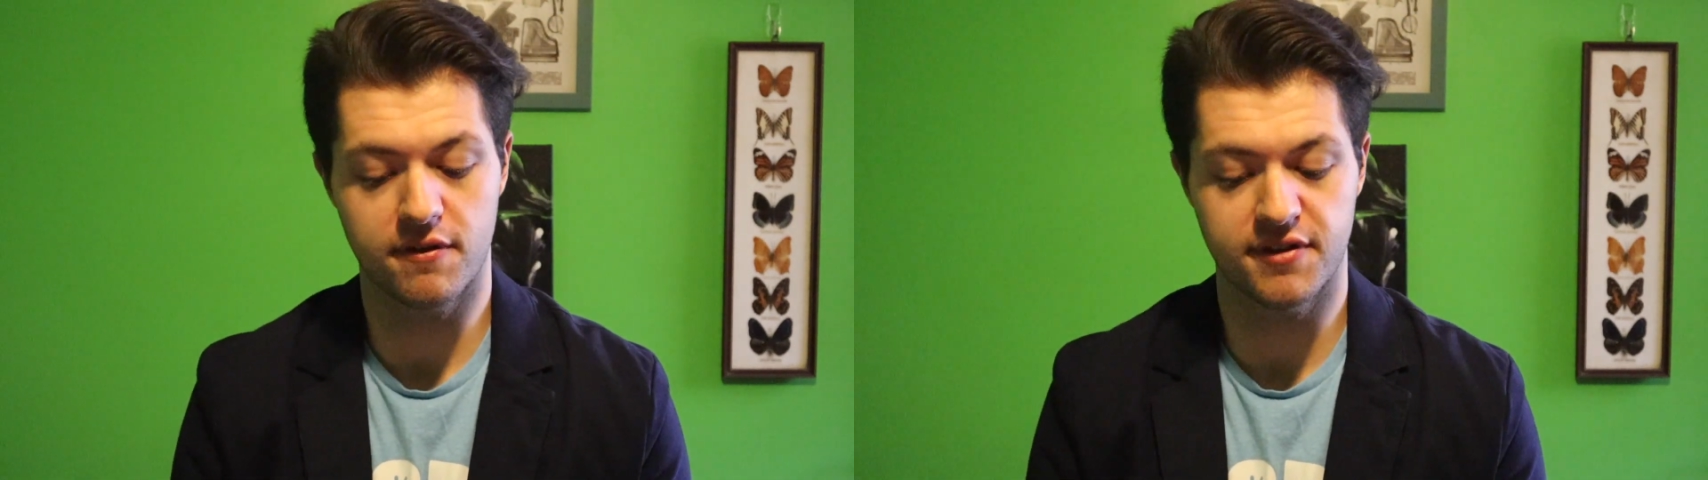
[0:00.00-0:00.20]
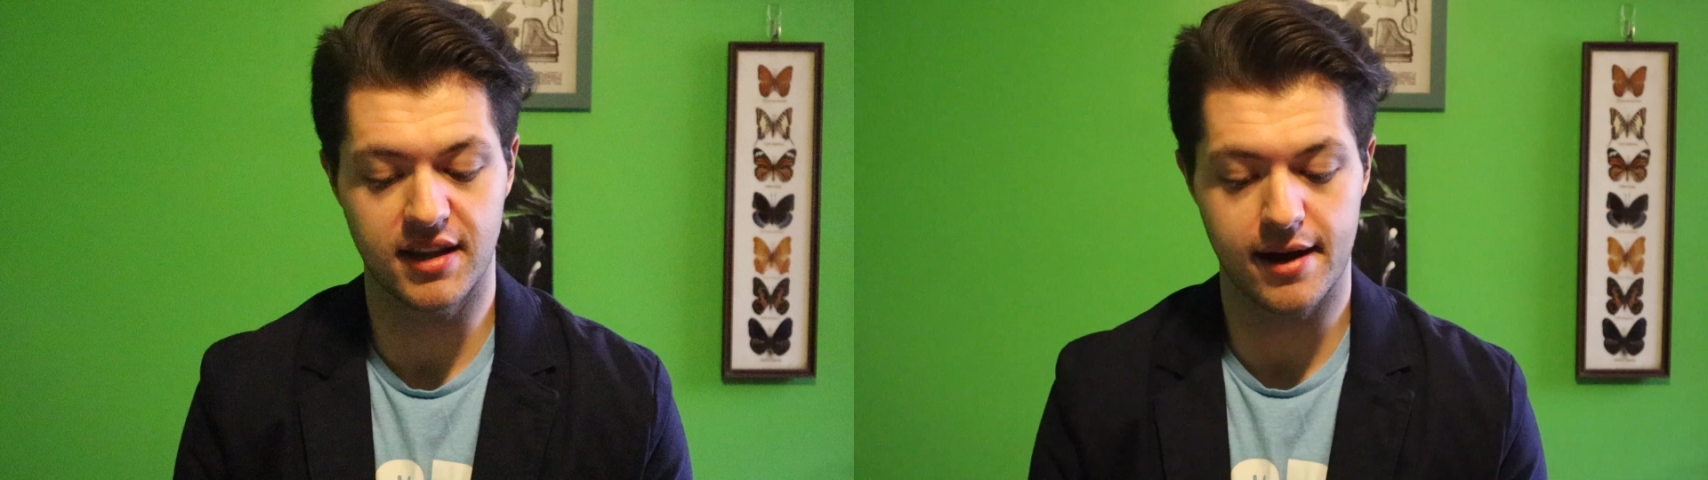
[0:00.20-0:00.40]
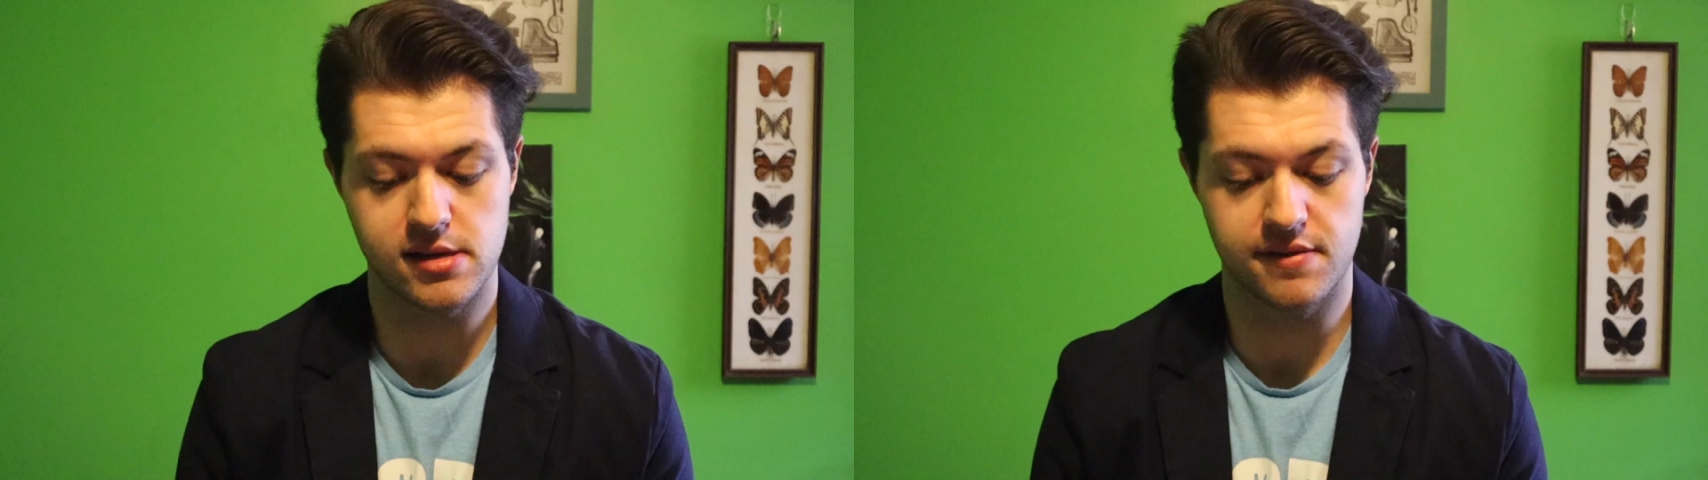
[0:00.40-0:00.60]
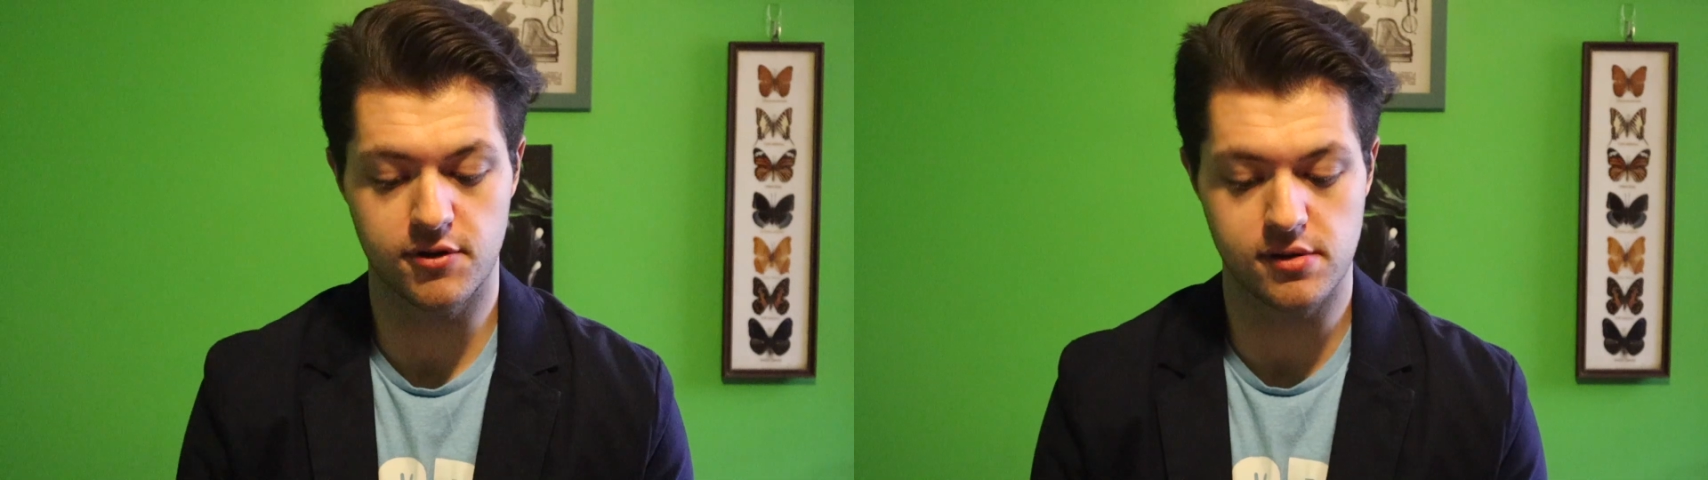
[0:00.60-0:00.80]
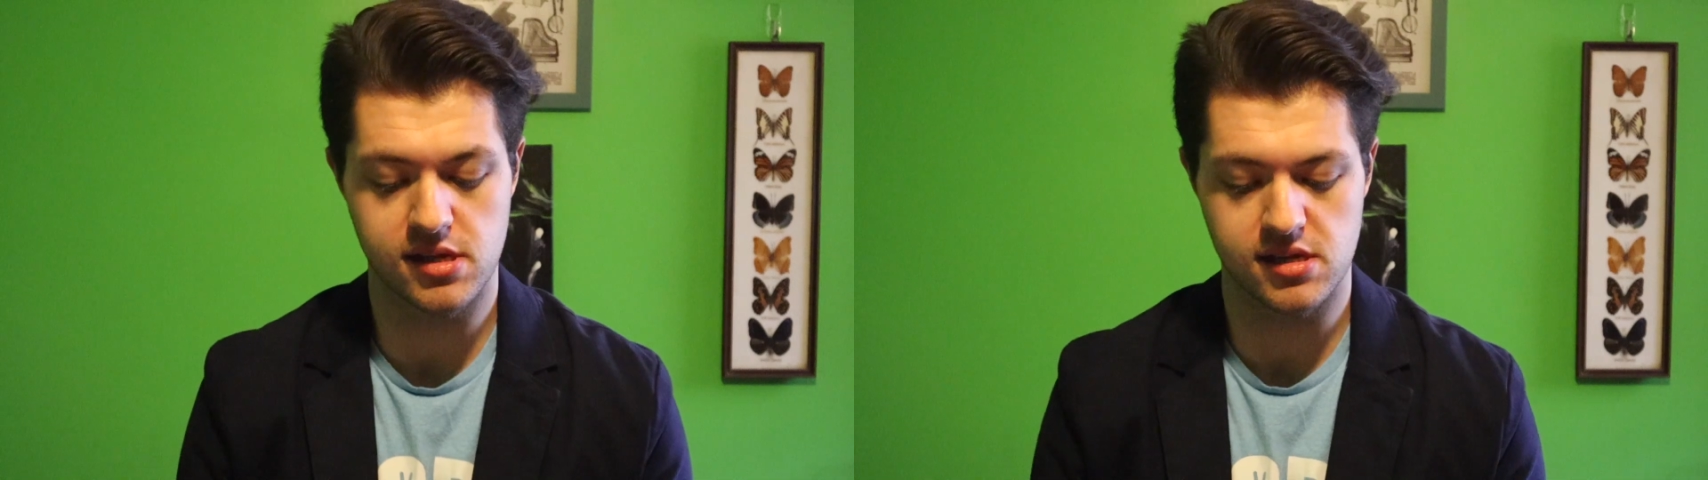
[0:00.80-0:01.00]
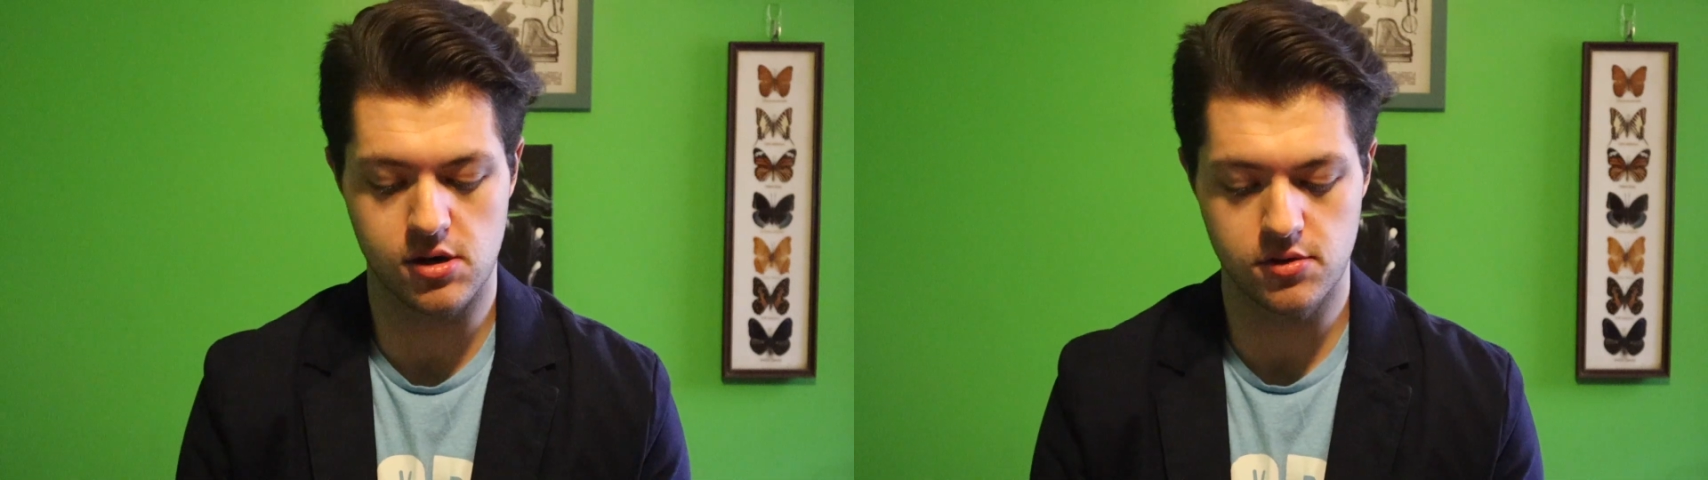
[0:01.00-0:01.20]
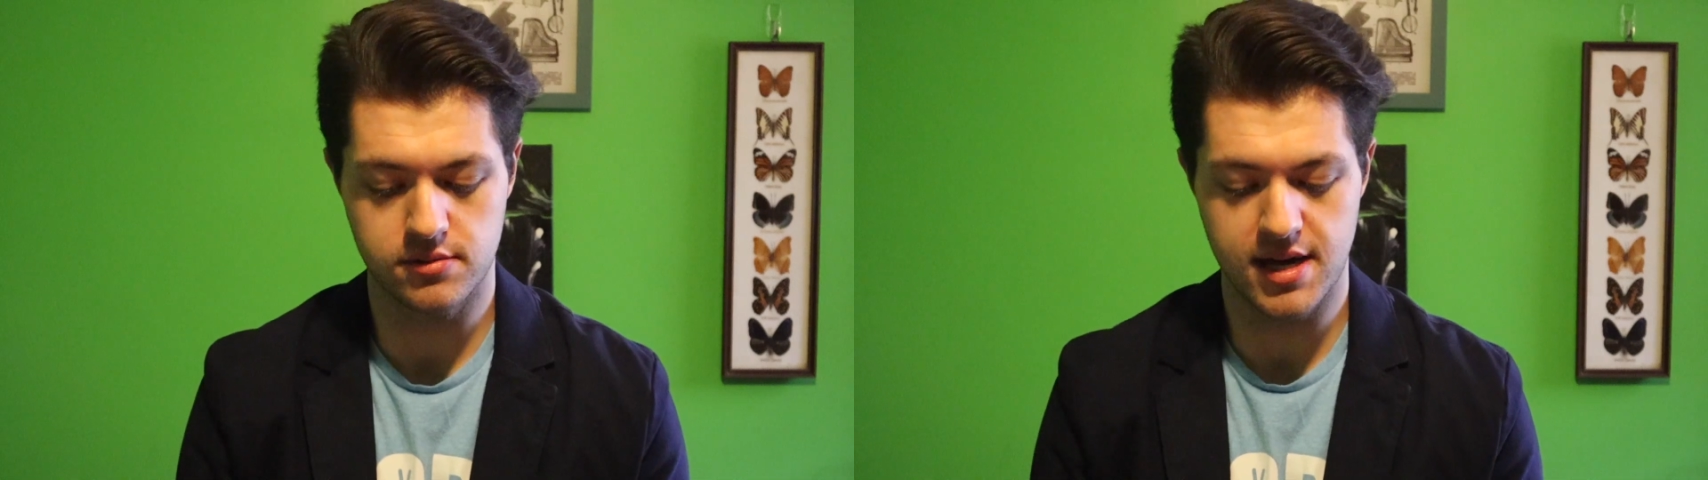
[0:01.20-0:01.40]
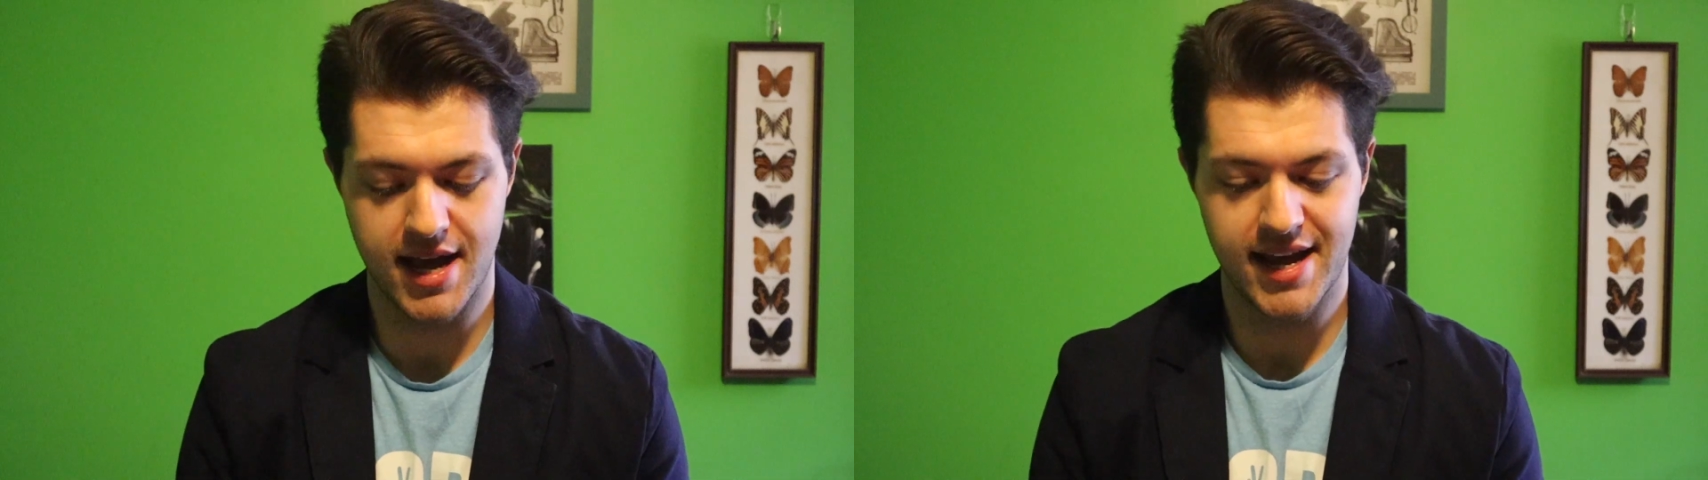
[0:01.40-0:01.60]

Philosopher's Stone